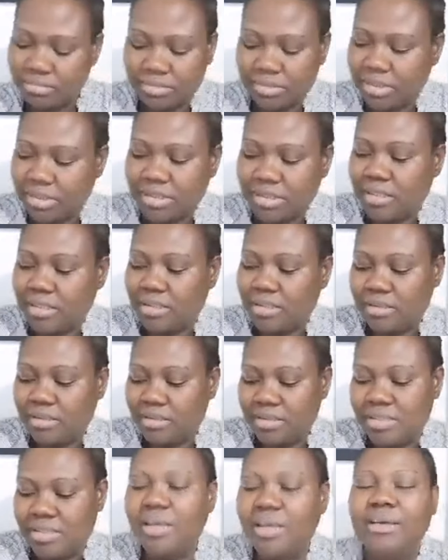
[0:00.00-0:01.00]
No, no, no.
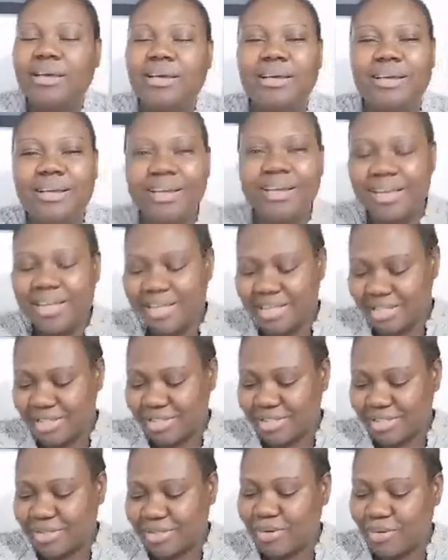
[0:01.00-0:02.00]

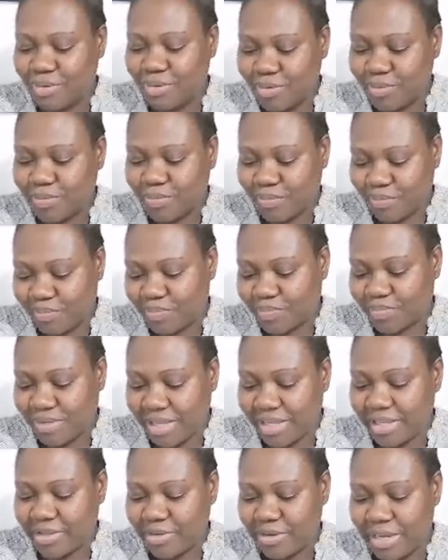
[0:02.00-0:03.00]
So
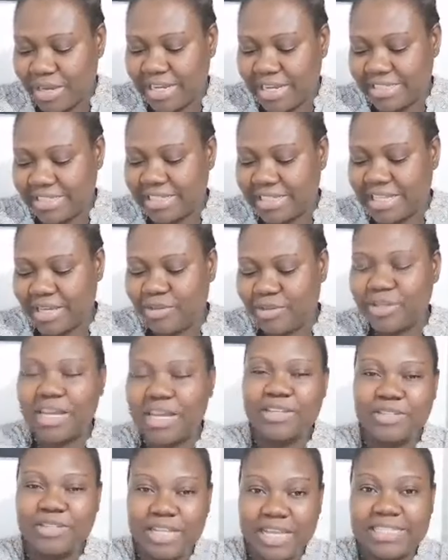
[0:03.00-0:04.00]
thank you, and I see that you
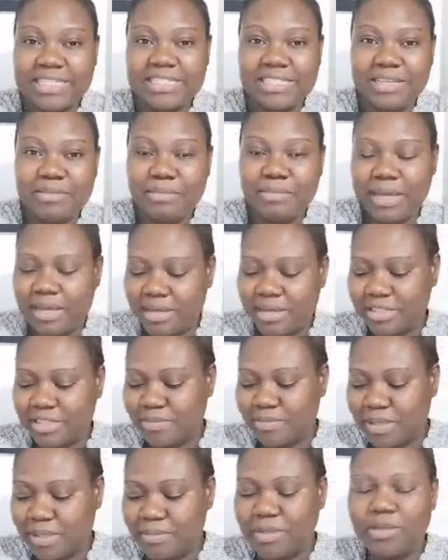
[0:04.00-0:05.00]
guys you like seeing my
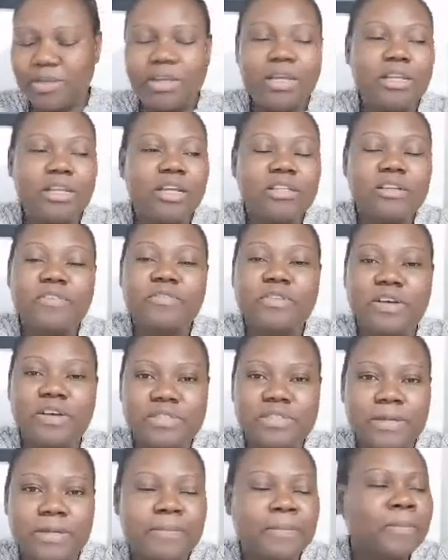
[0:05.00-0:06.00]
husband, because a lot of you are
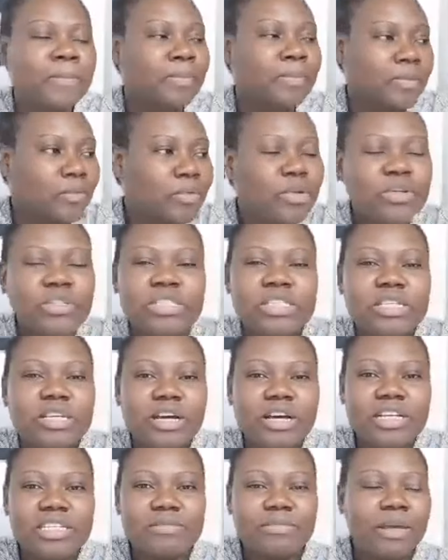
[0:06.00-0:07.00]
saying we don't see your
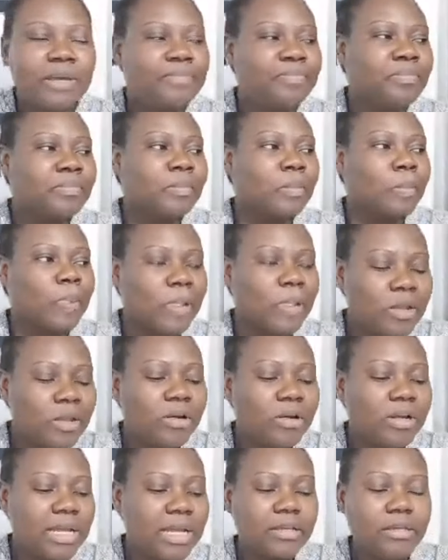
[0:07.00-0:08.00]
husband. You
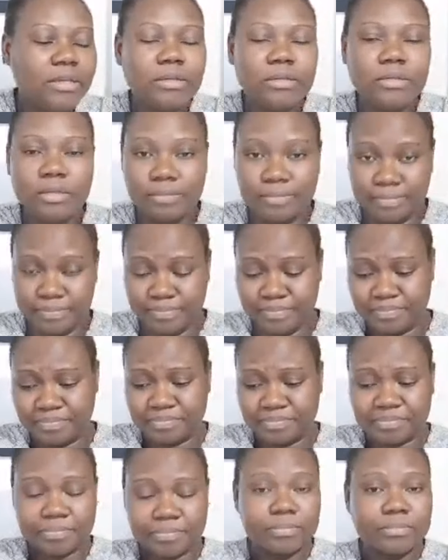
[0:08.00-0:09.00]
know that
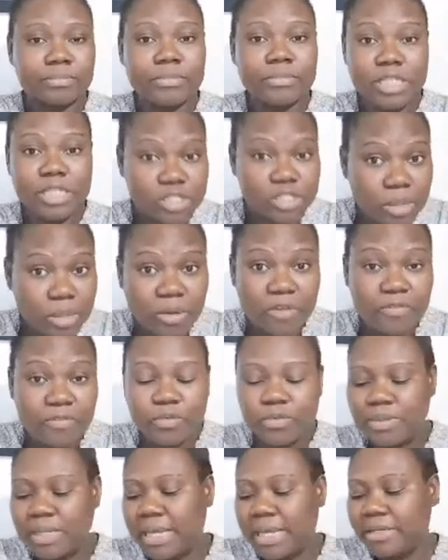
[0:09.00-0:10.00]
some of you
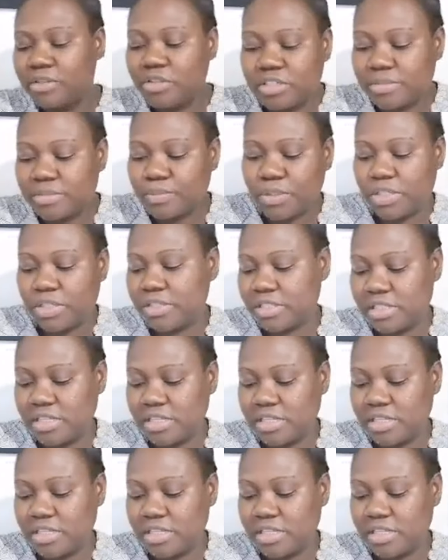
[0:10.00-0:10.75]
be like, we don't see your